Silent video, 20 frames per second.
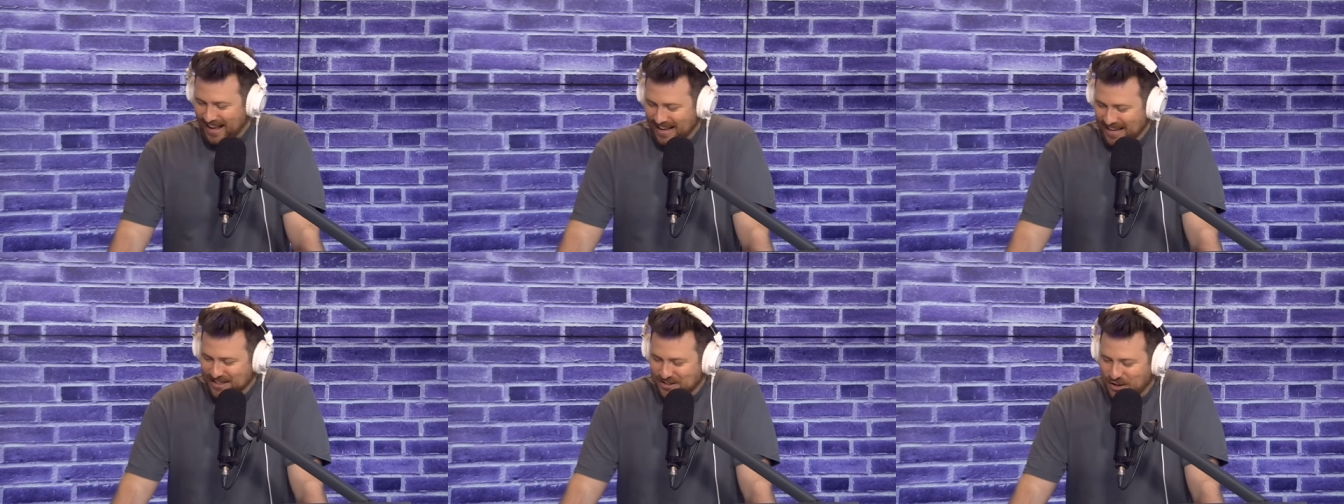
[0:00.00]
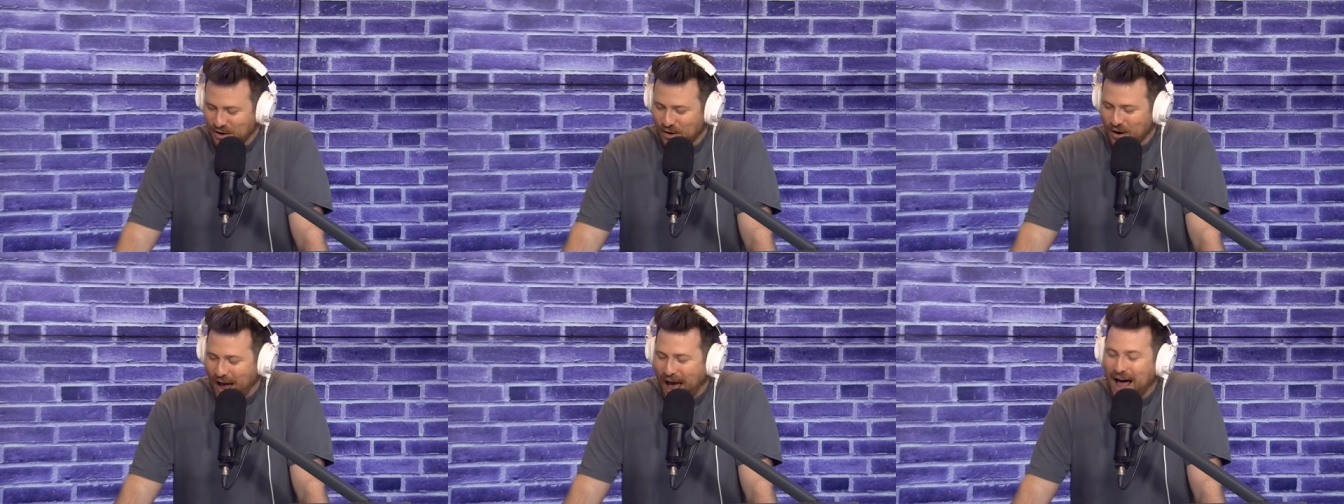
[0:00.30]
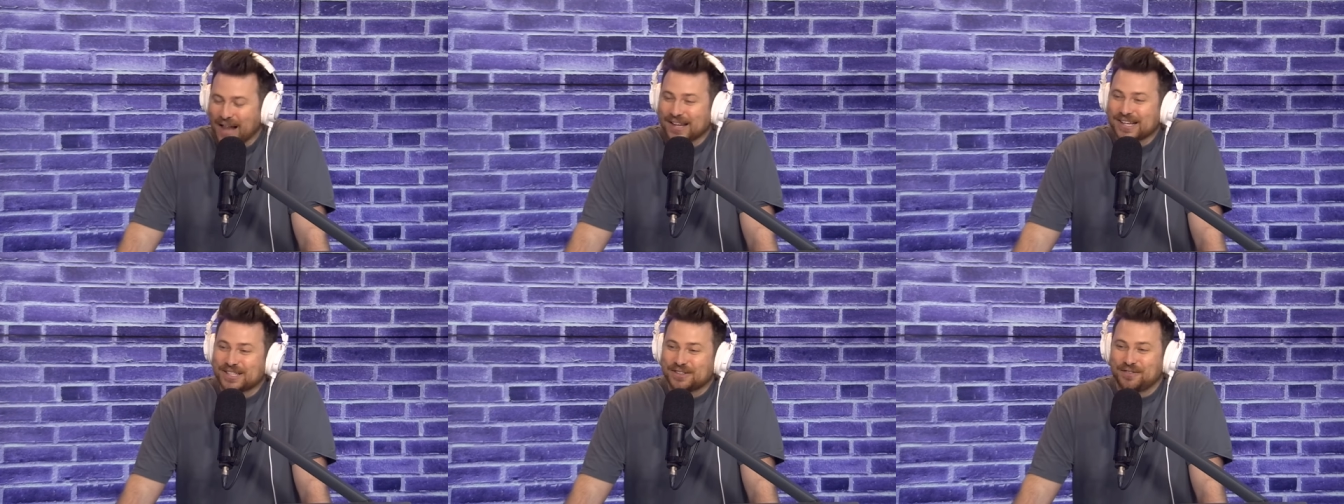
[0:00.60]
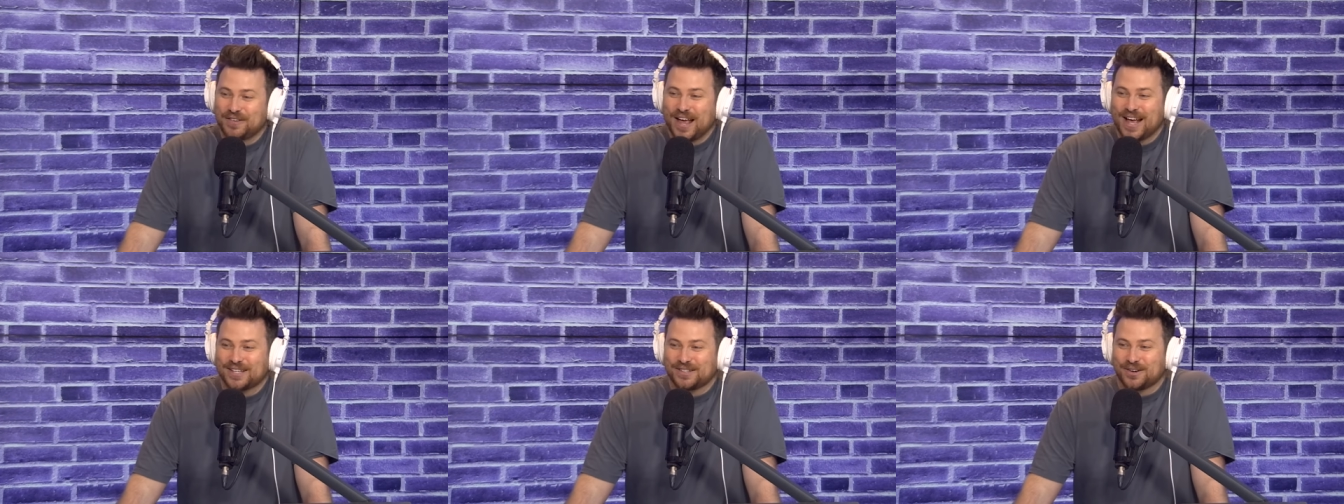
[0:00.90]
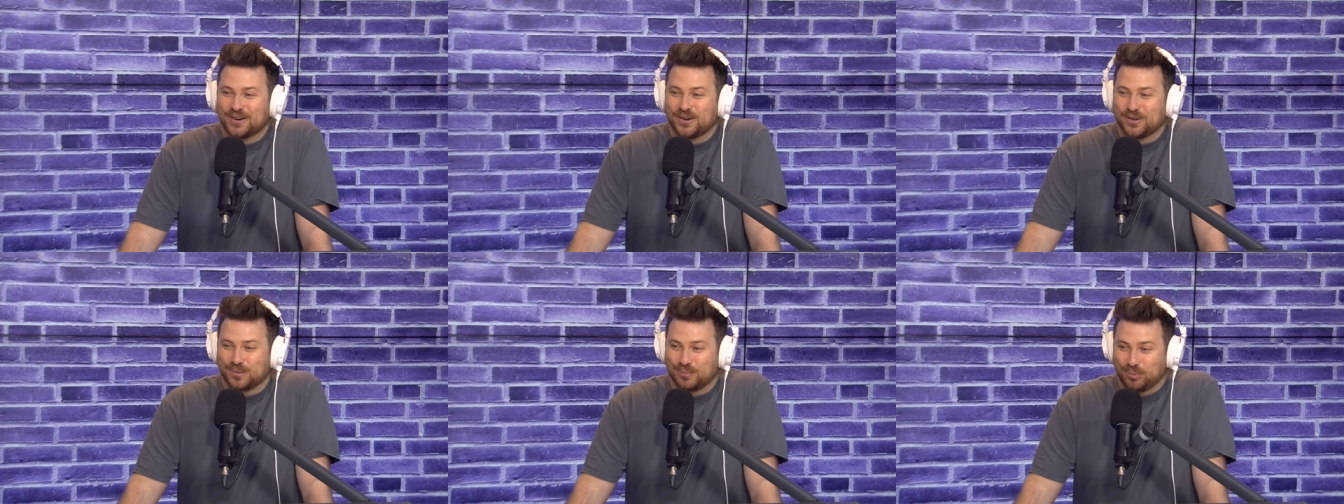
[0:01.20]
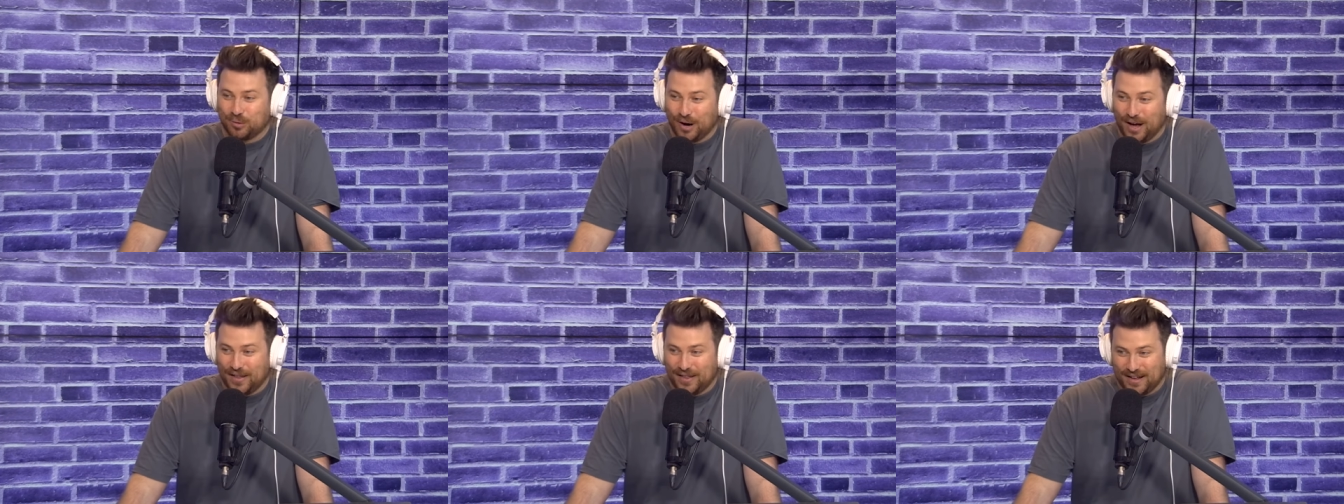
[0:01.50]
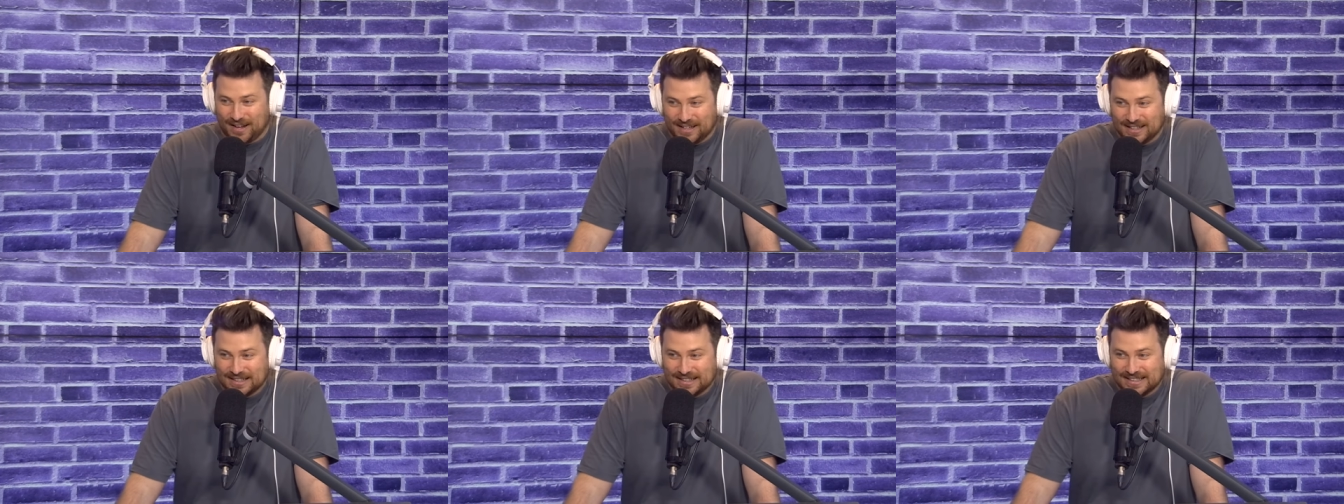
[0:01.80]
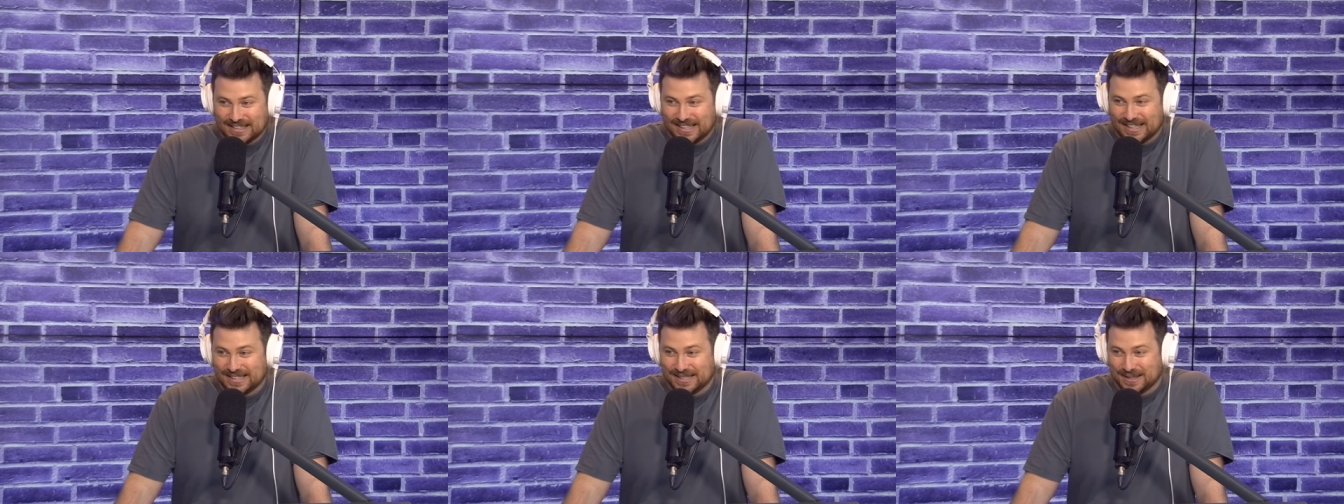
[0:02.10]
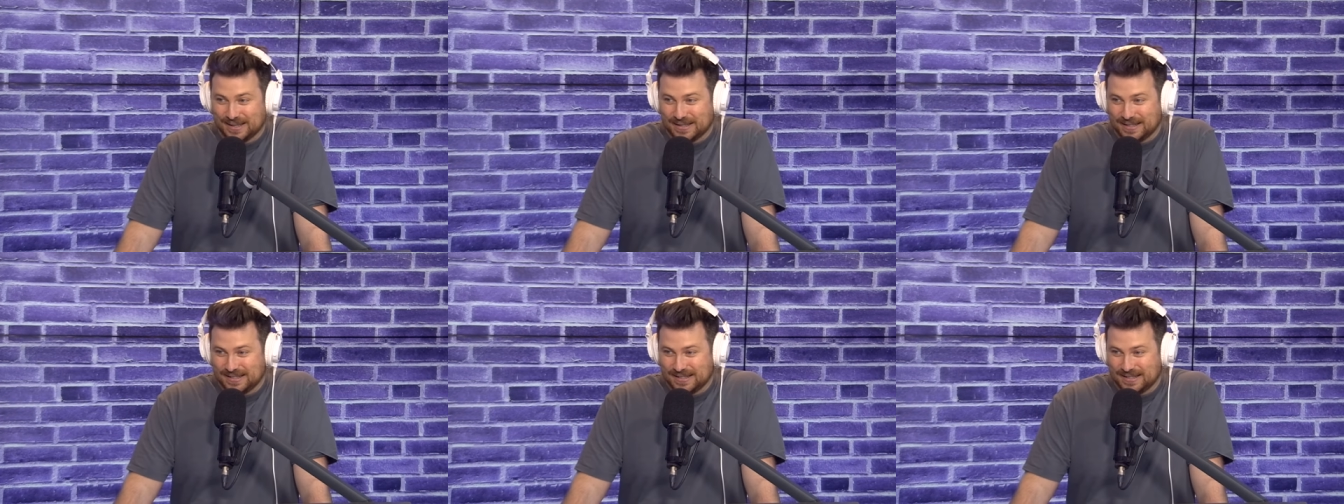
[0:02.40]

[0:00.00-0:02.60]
So Alex Fiasco's brother. As if